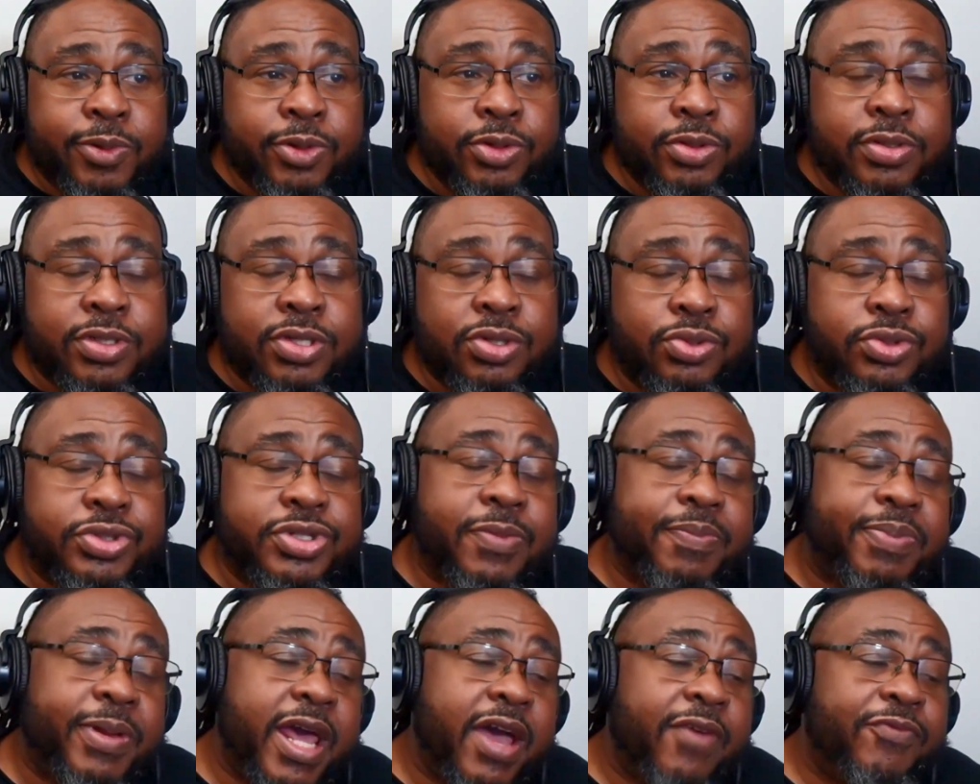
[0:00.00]
tools
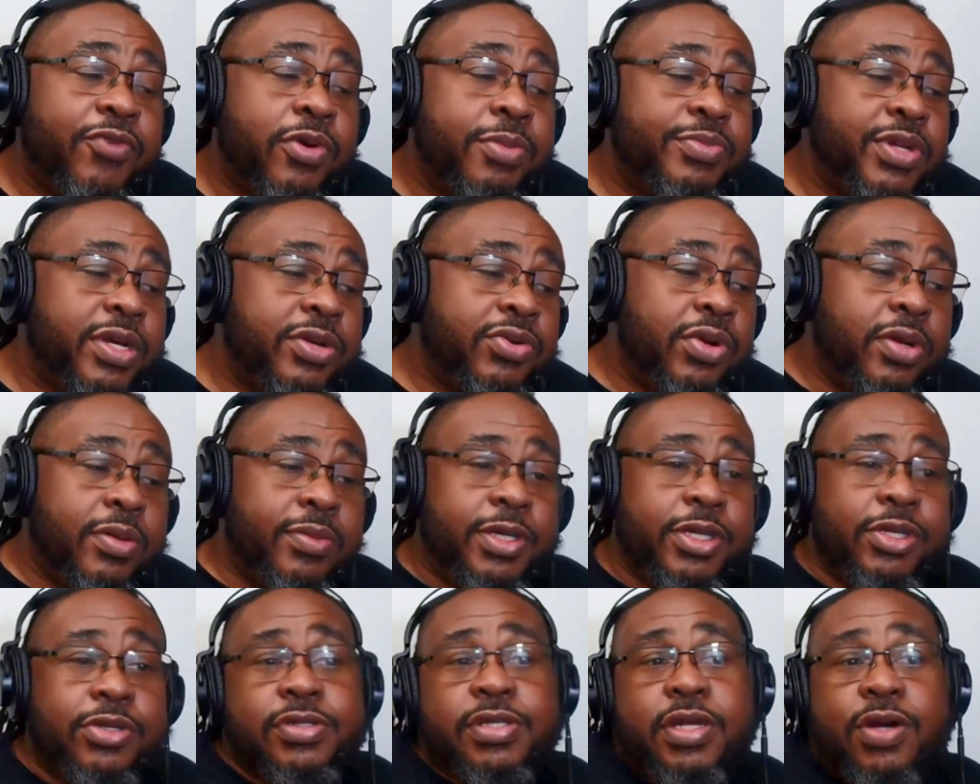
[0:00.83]
and platforms I
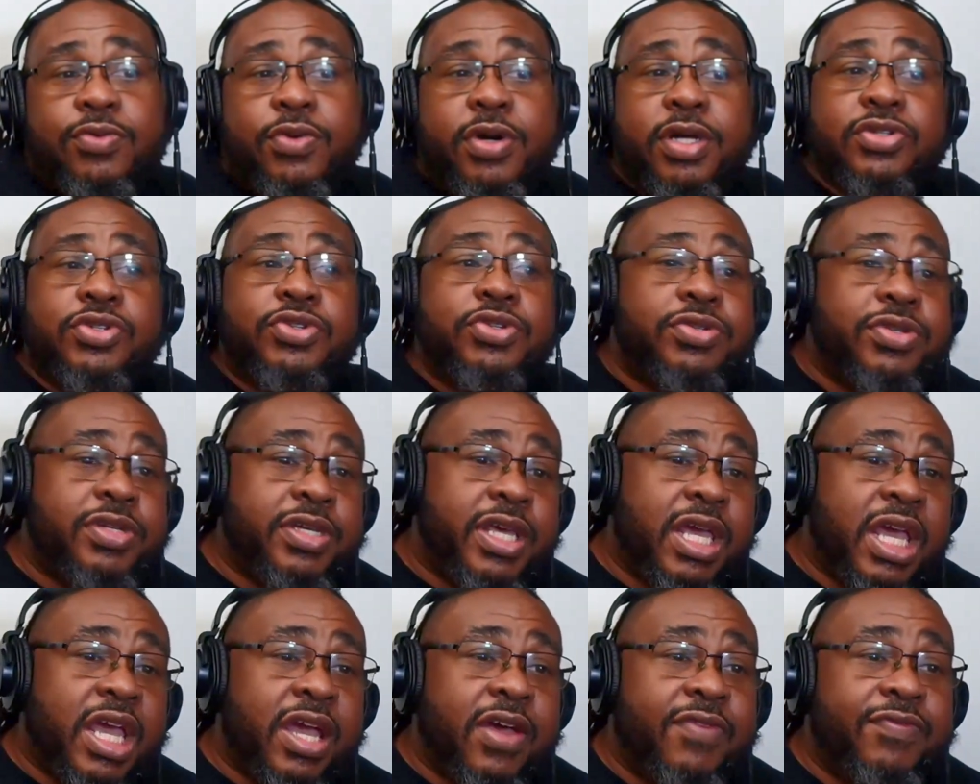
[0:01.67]
normally use. I was using
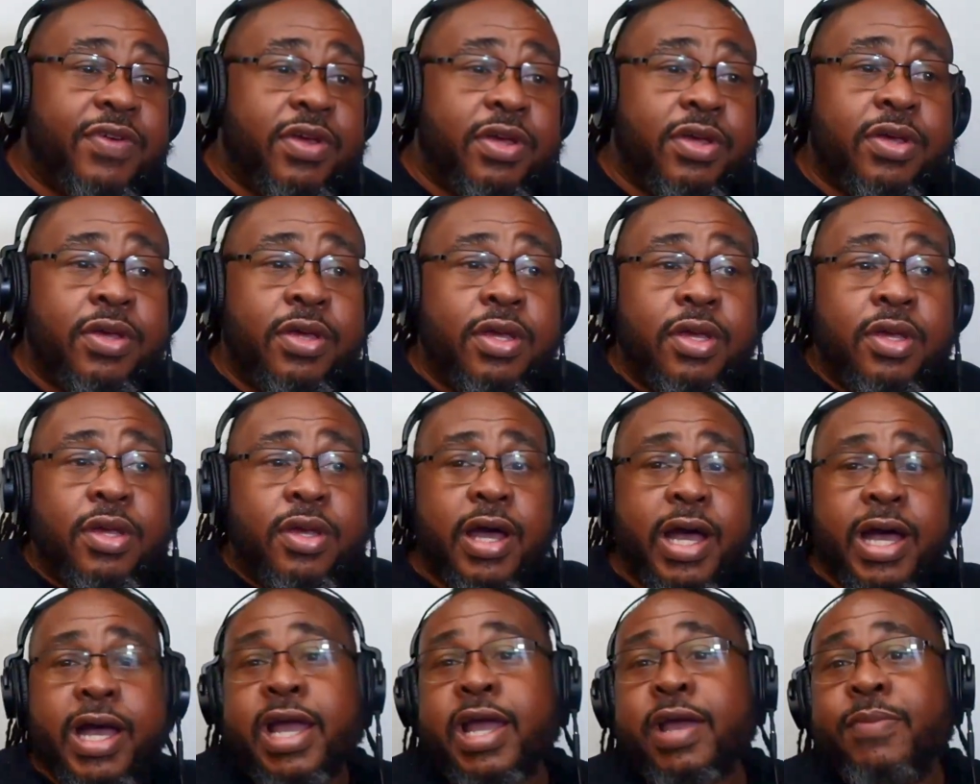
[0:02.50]
Canva.
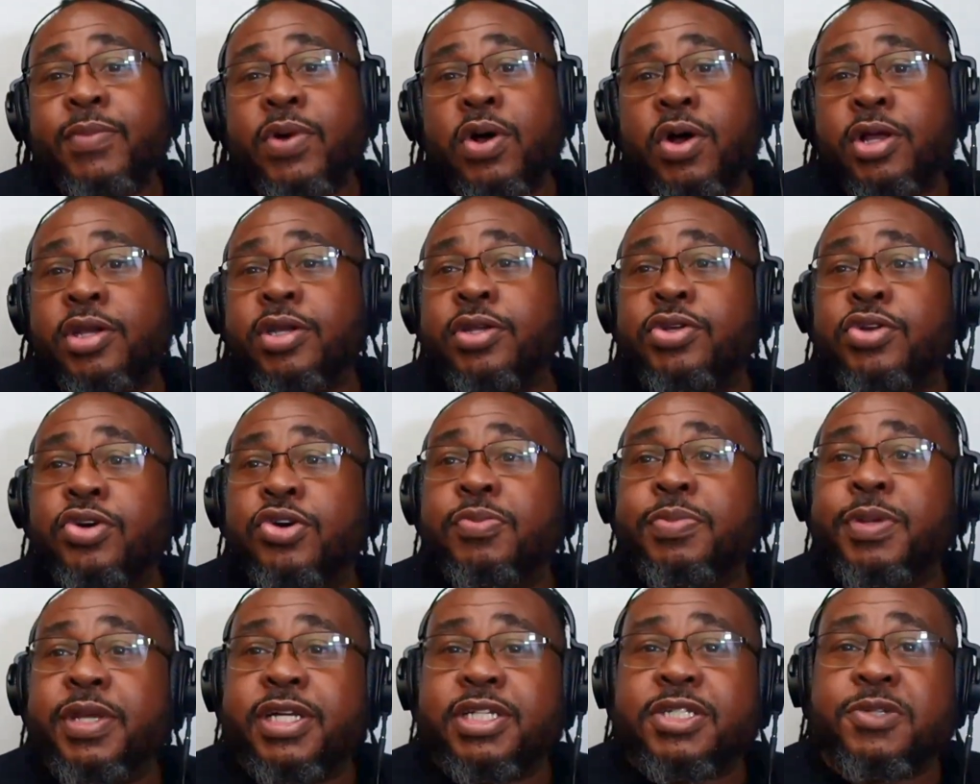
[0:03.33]
I am on
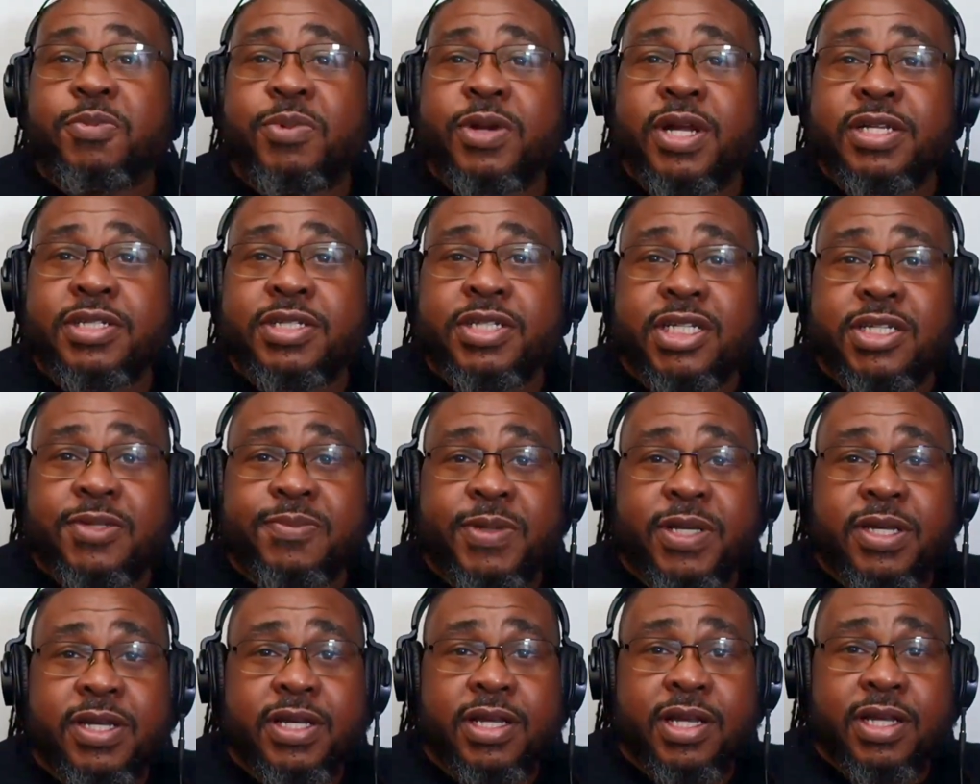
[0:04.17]
Adobe Express just
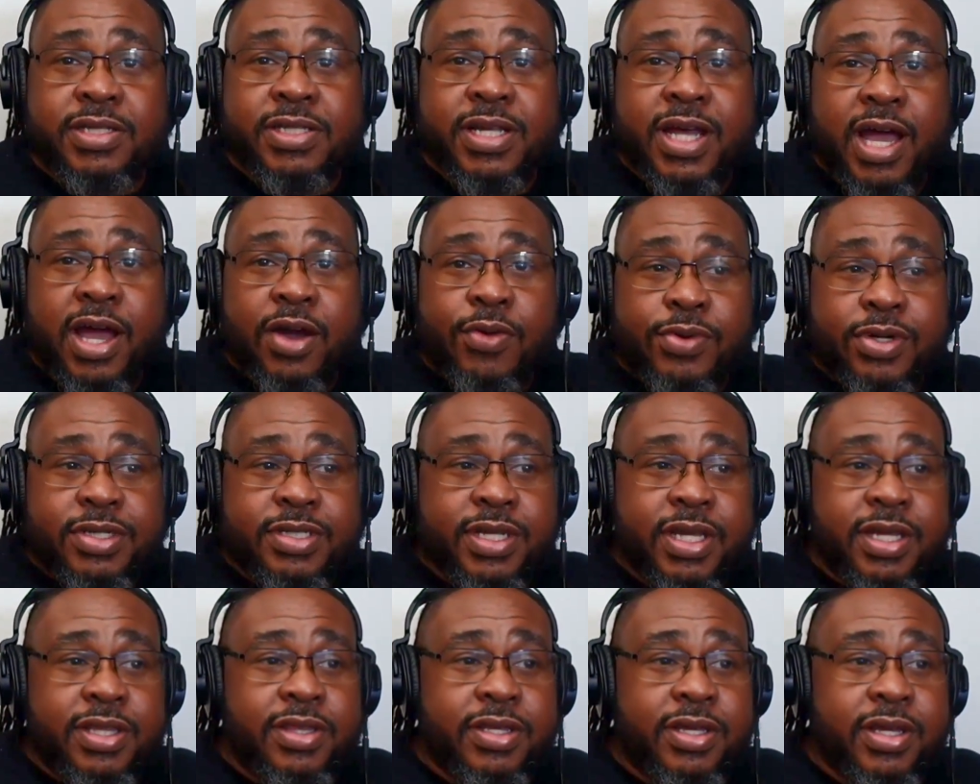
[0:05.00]
because I was
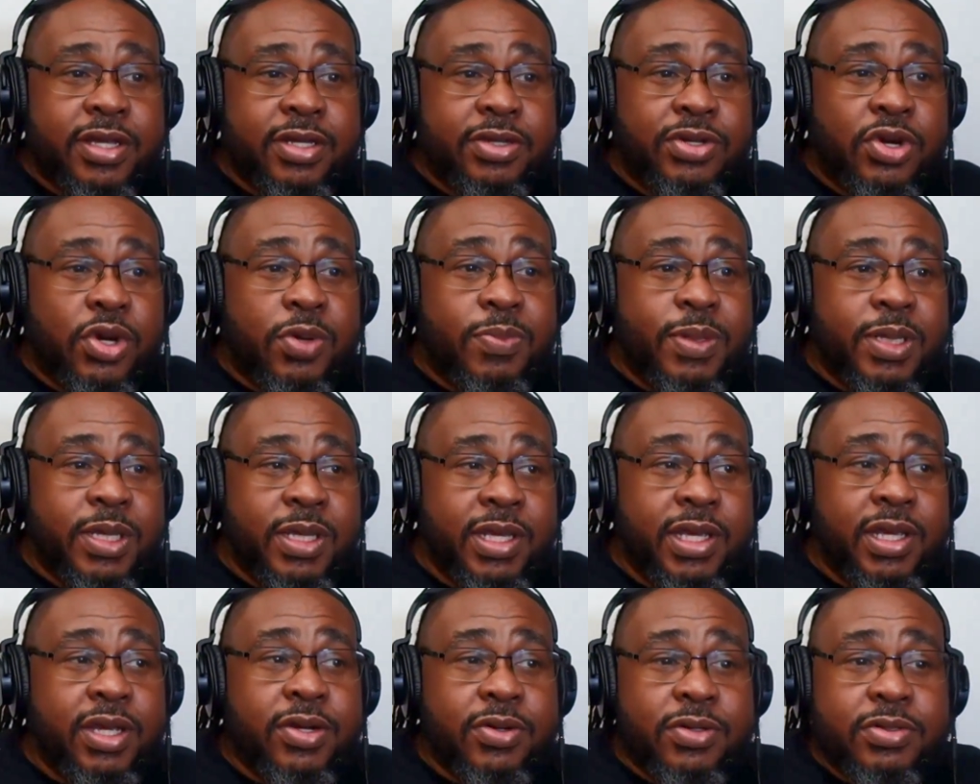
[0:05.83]
in the Adobe
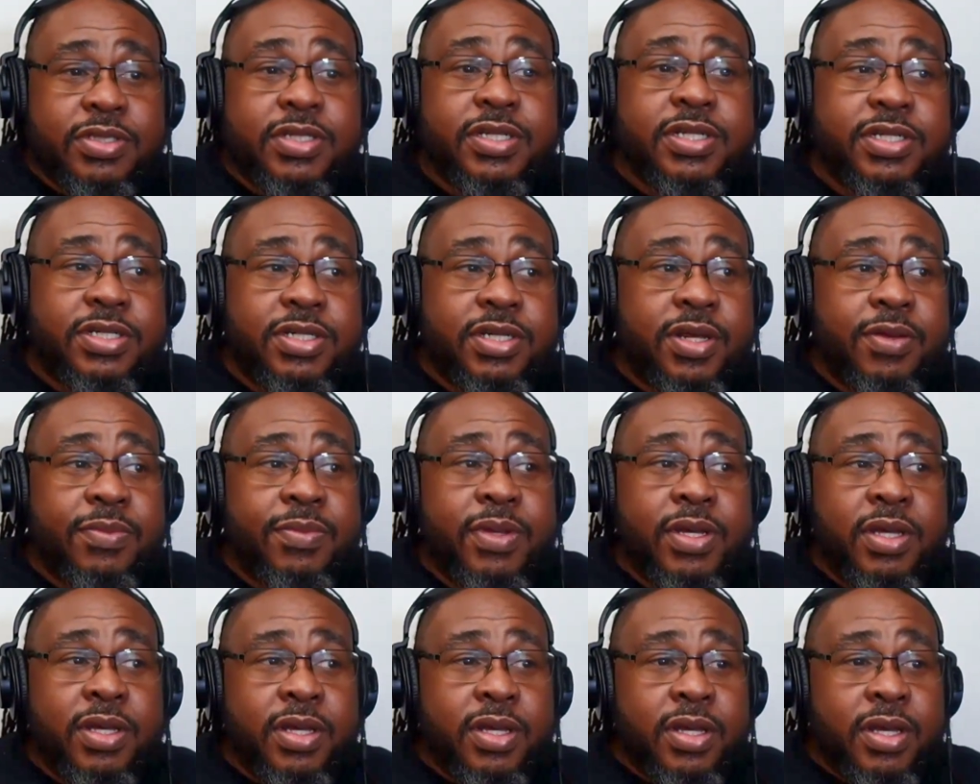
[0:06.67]
ecosystem.
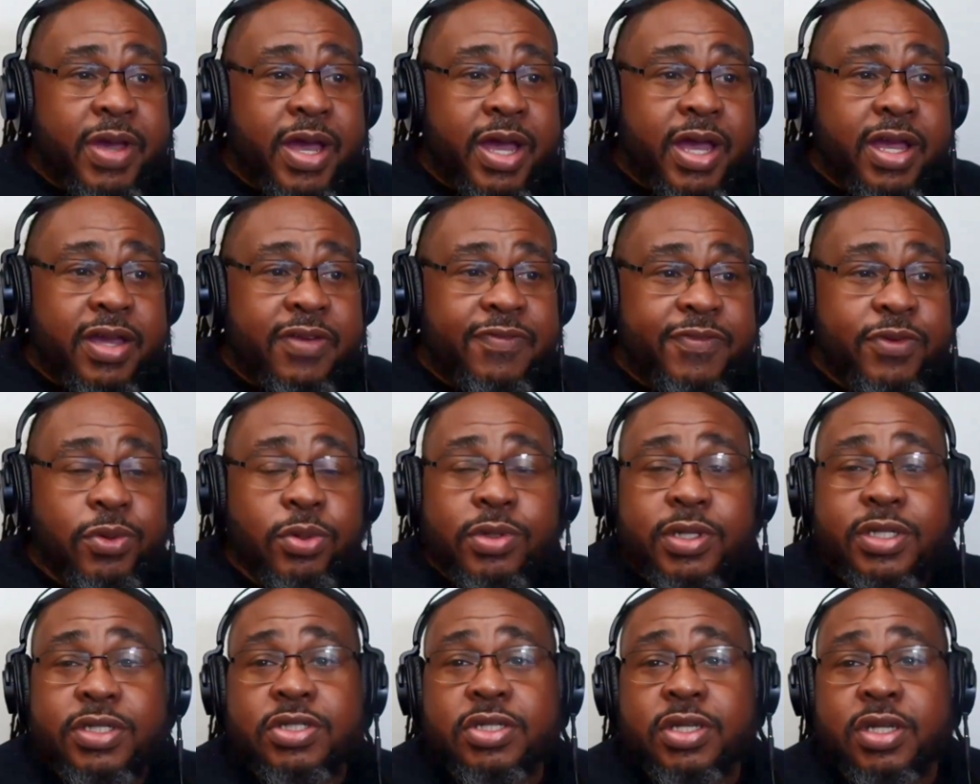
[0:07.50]
I had
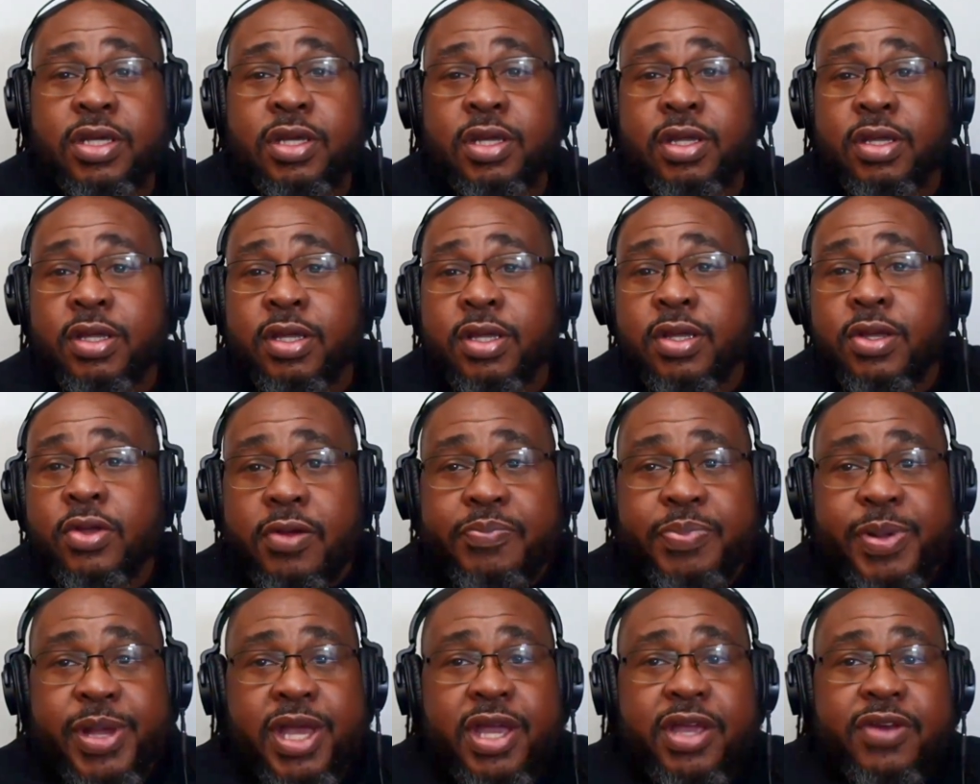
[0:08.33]
foolishly
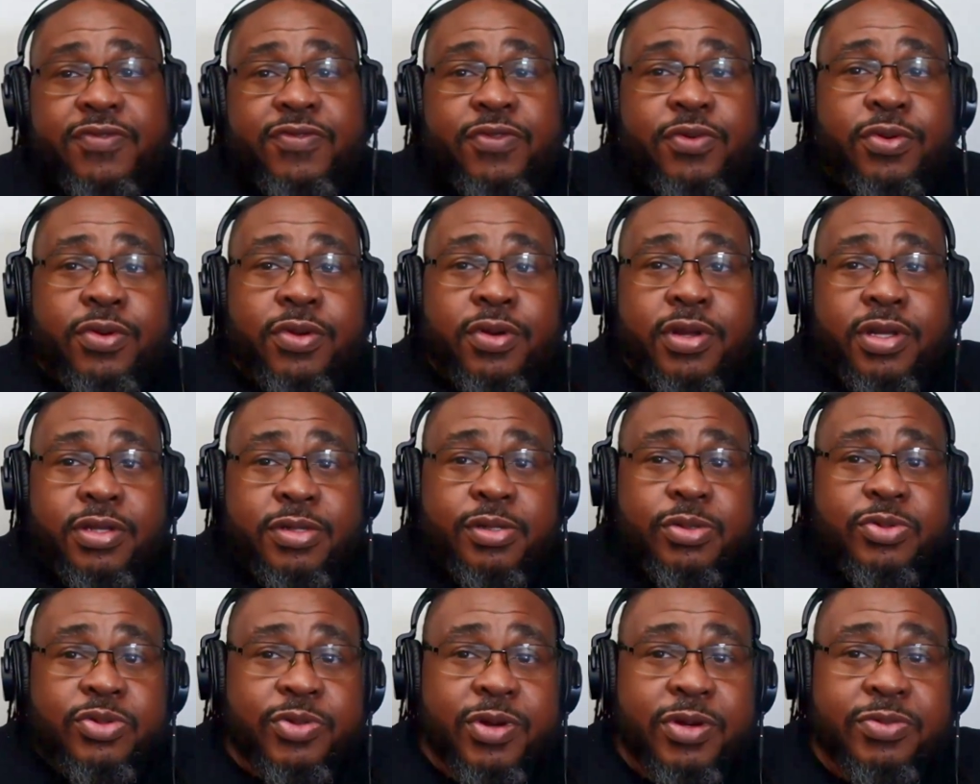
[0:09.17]
paid for a
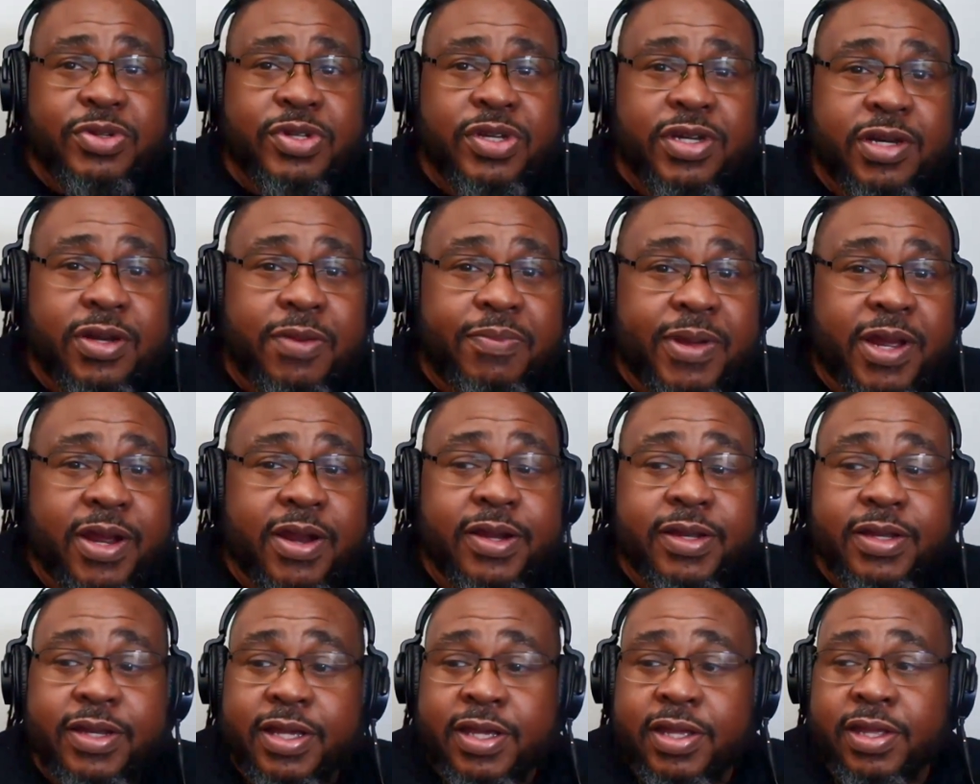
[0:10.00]
subscription, and
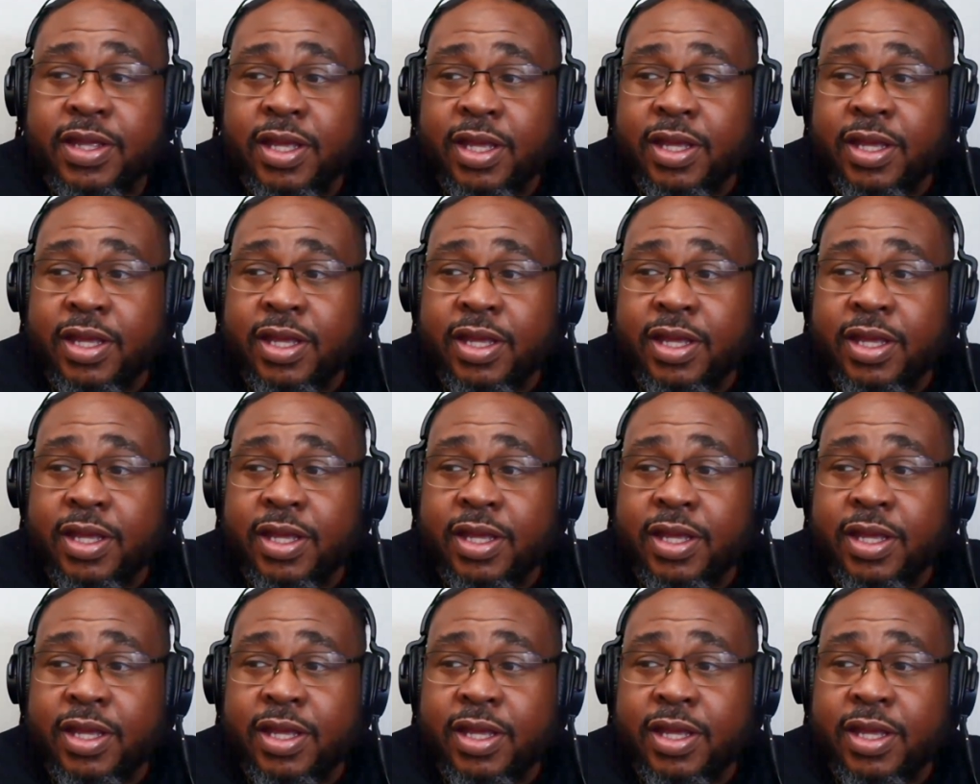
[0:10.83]
apparently